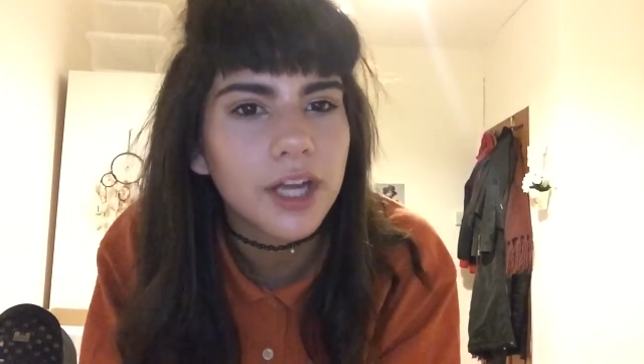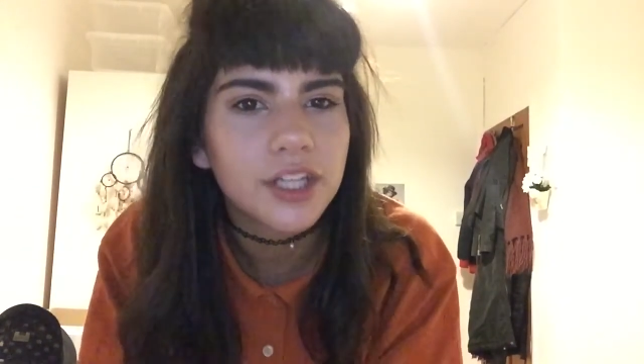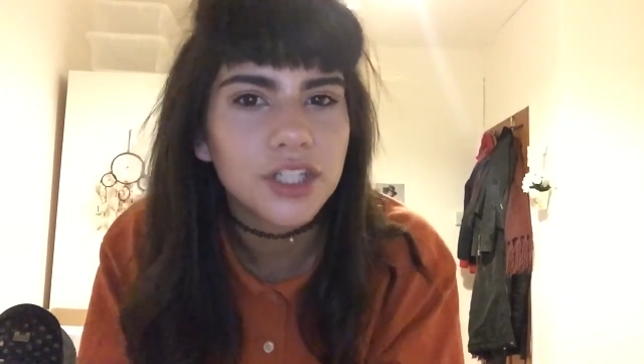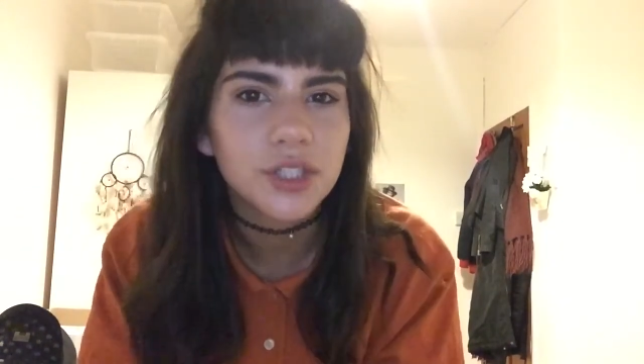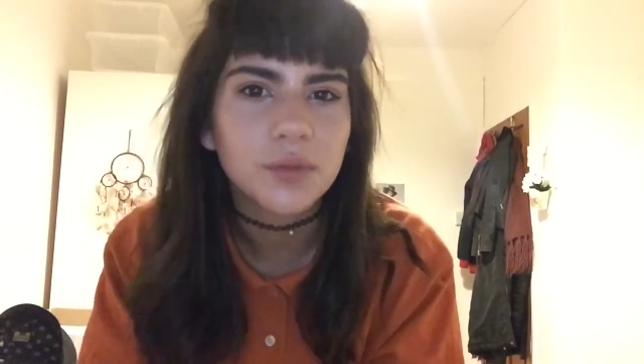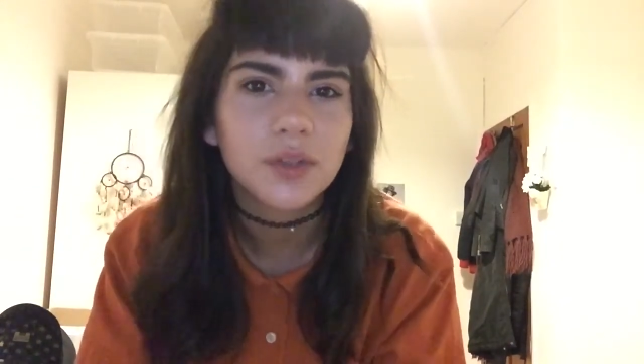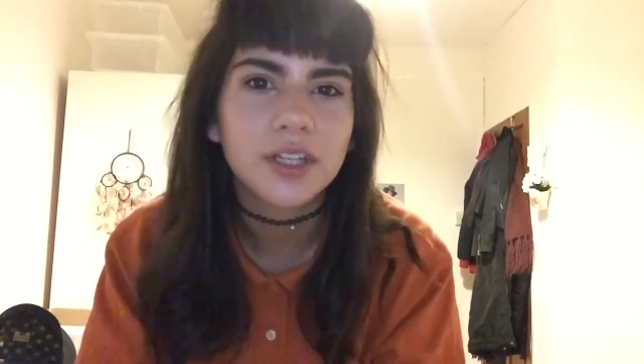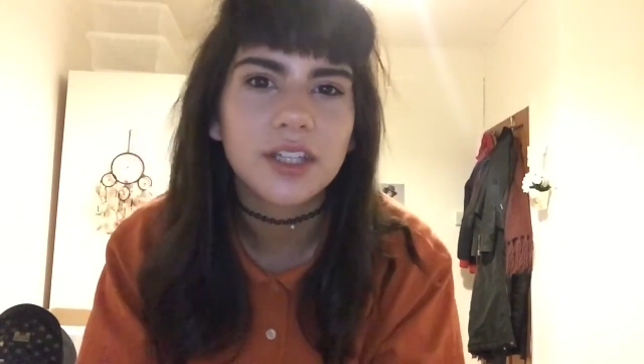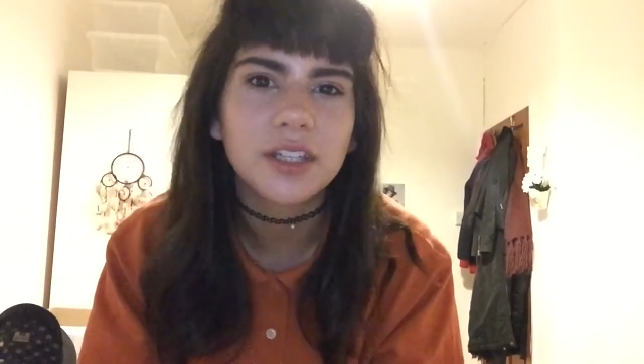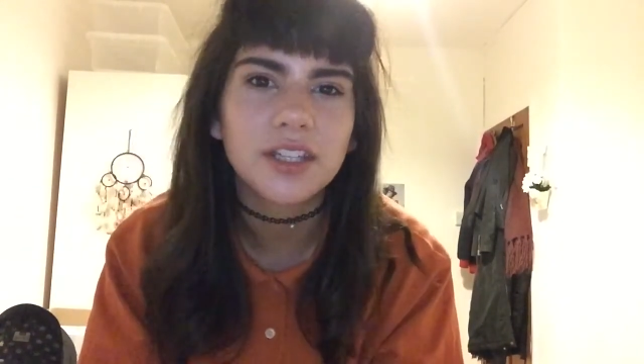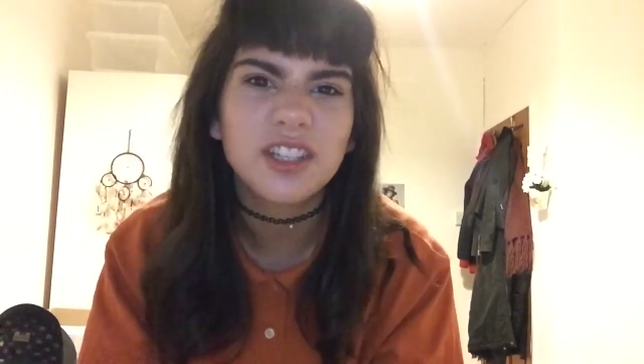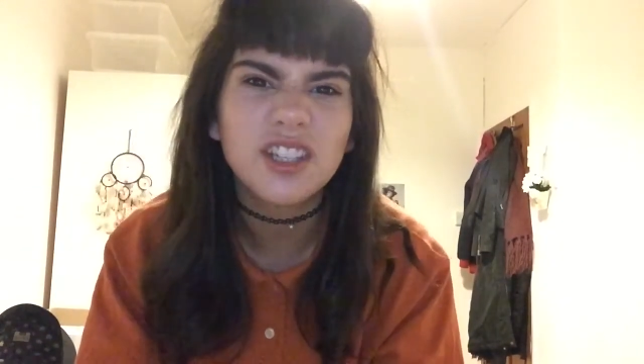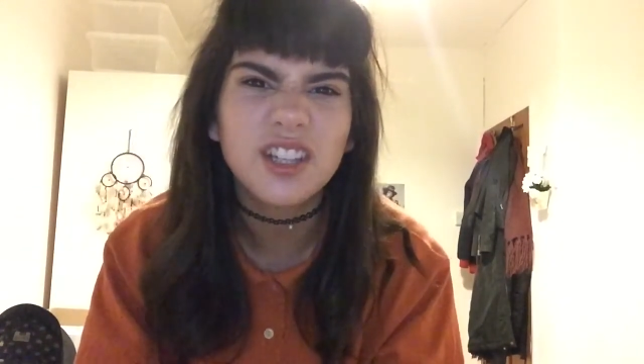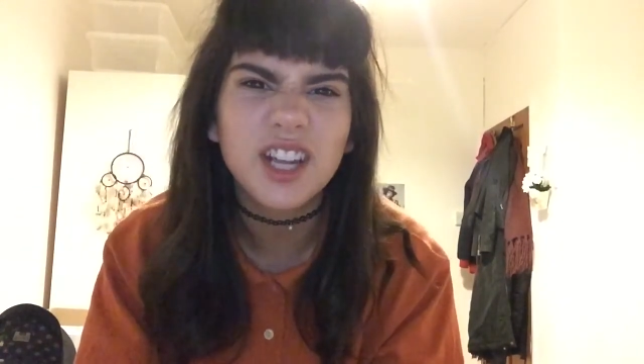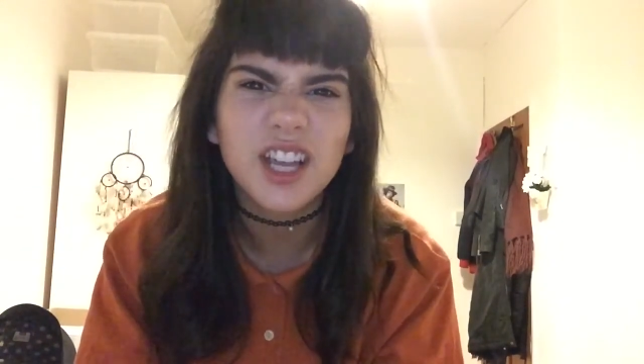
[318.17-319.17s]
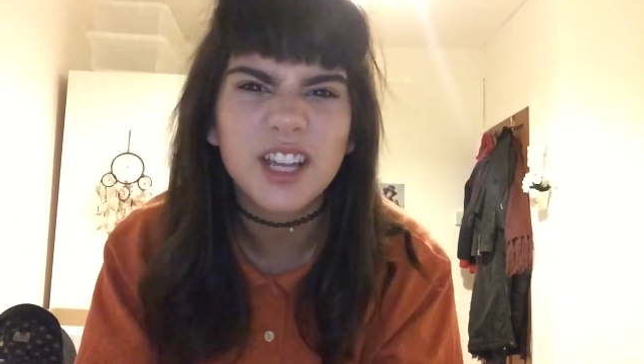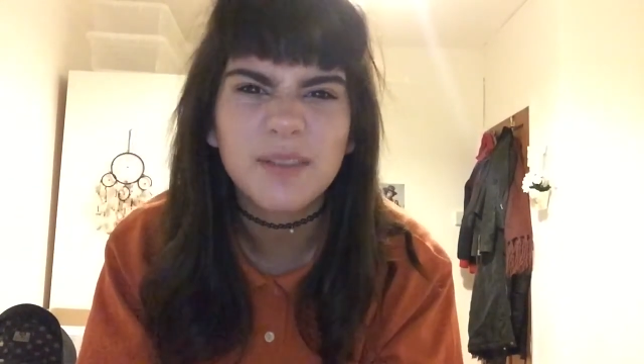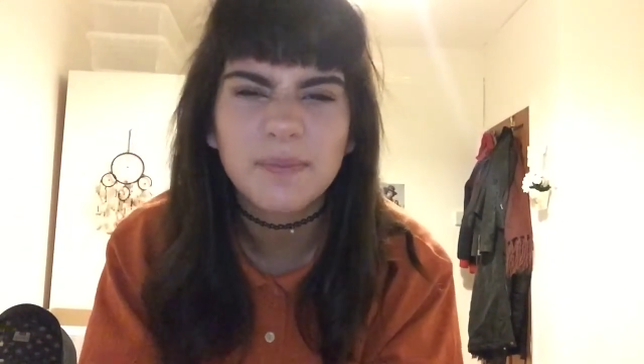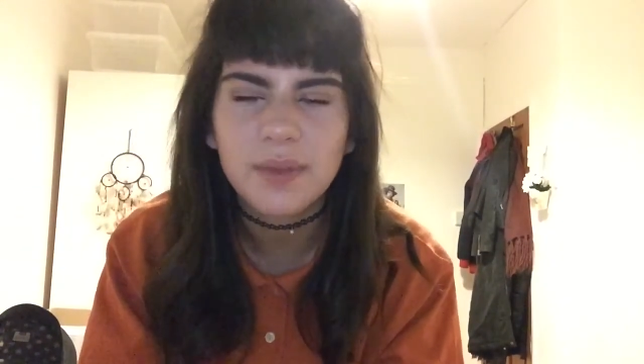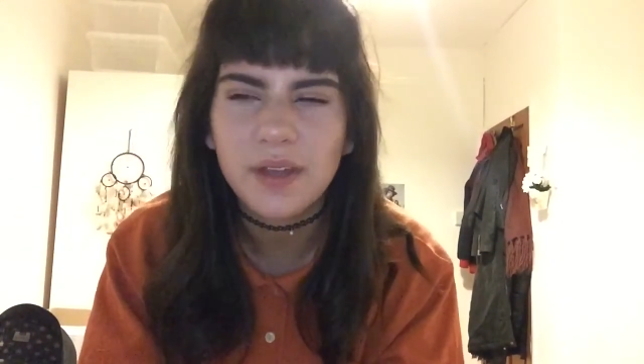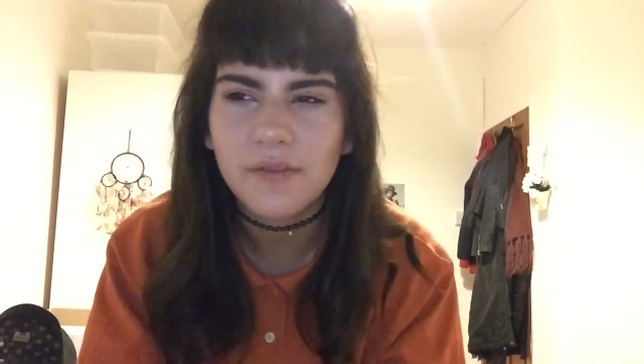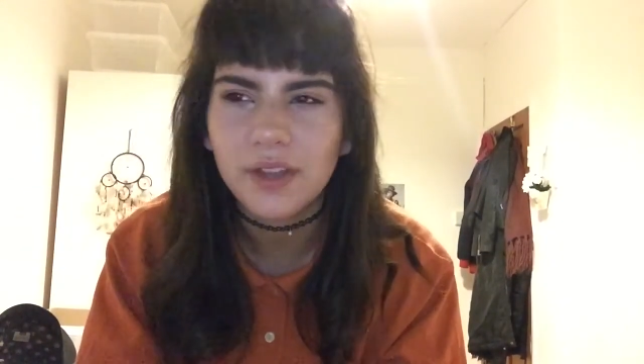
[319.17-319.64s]
I just wanted to do like a
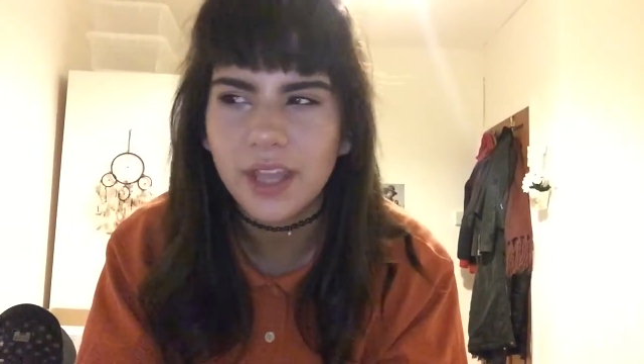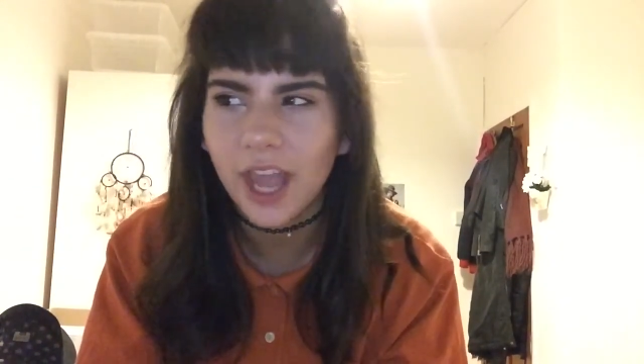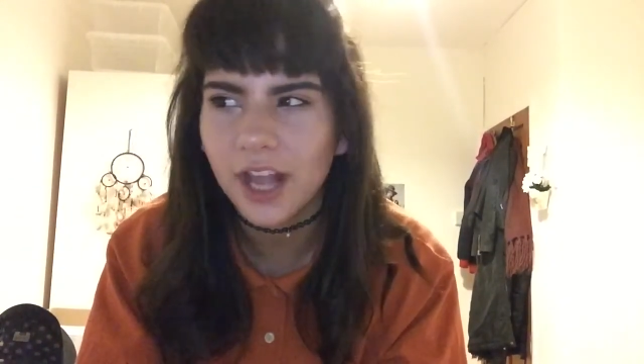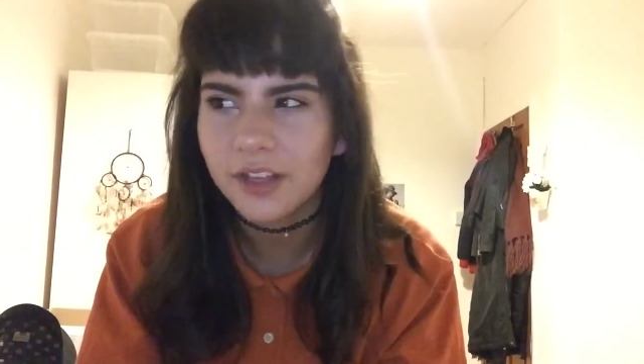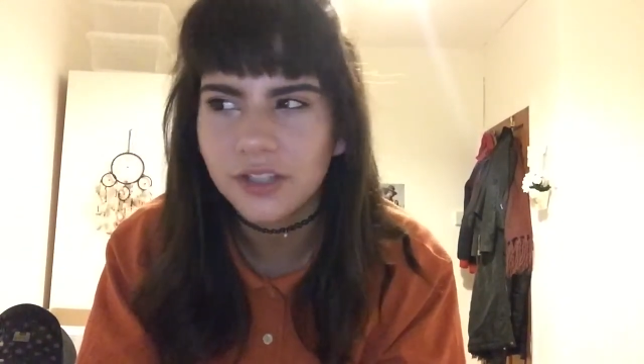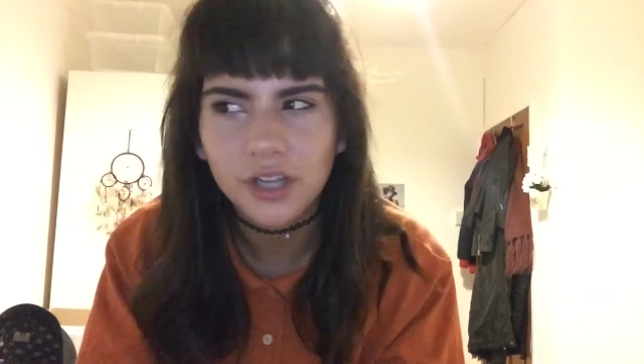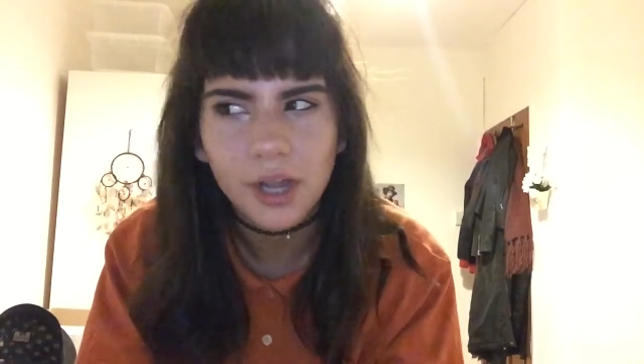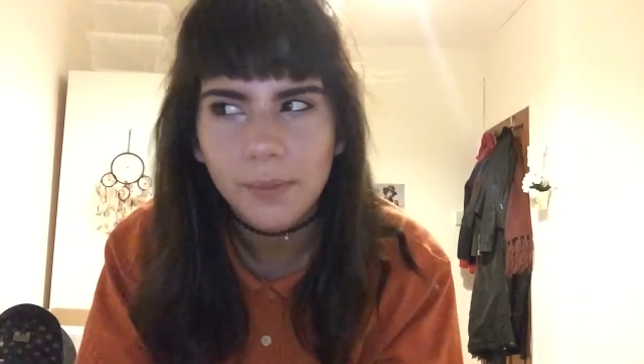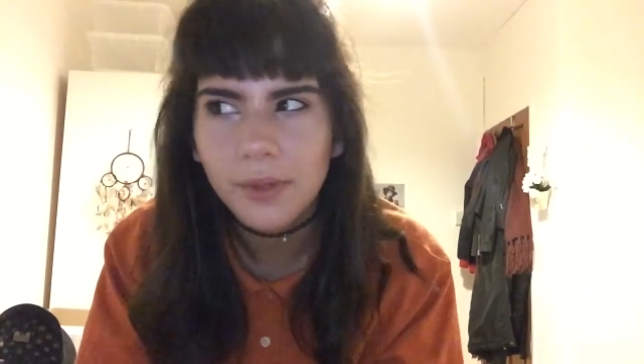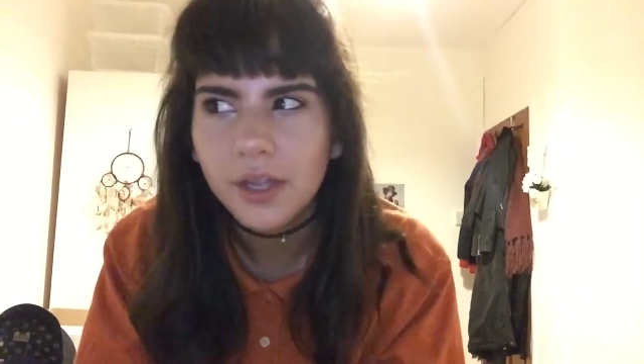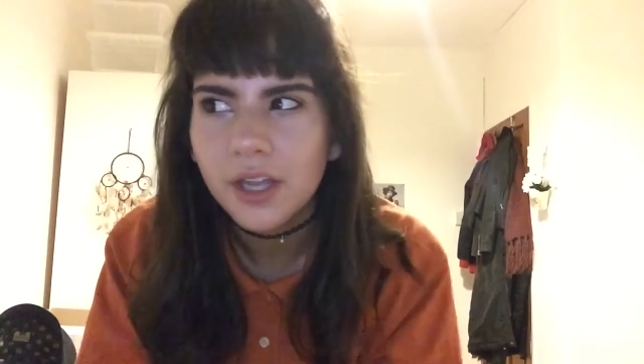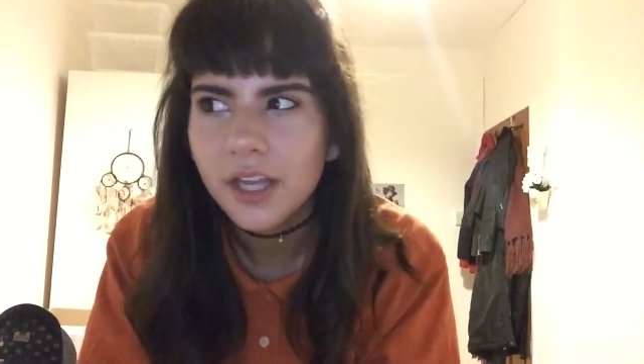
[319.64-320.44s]
bit of a catch up,